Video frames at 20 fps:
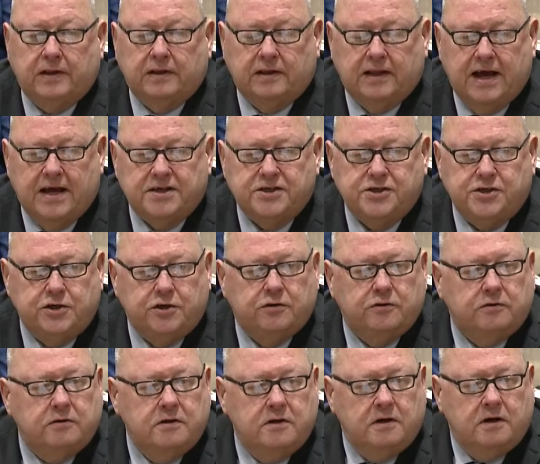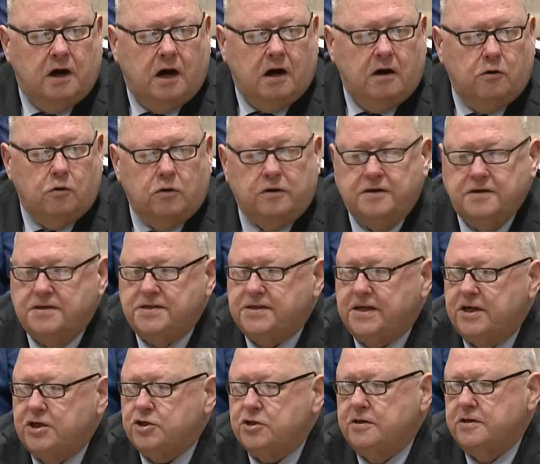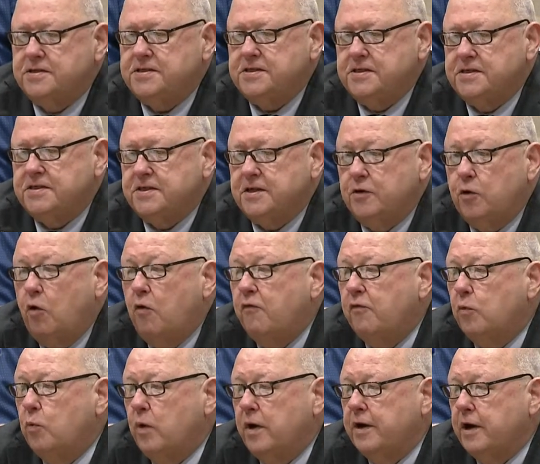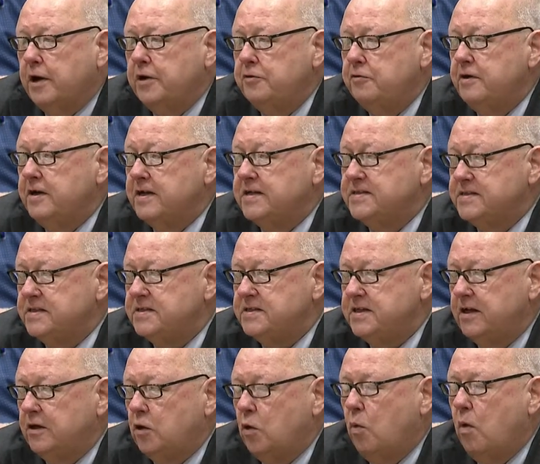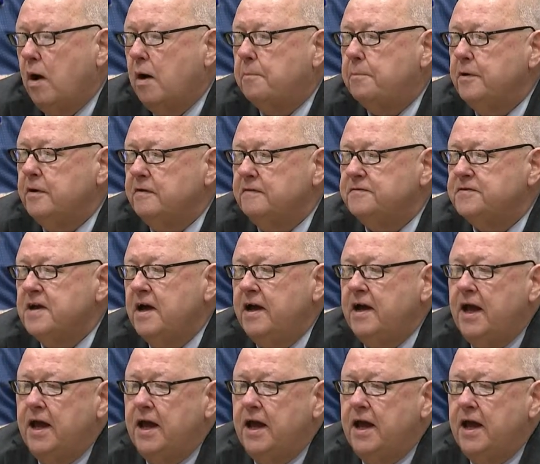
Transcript: Last year, our organization assisted over 100 existing cooperatives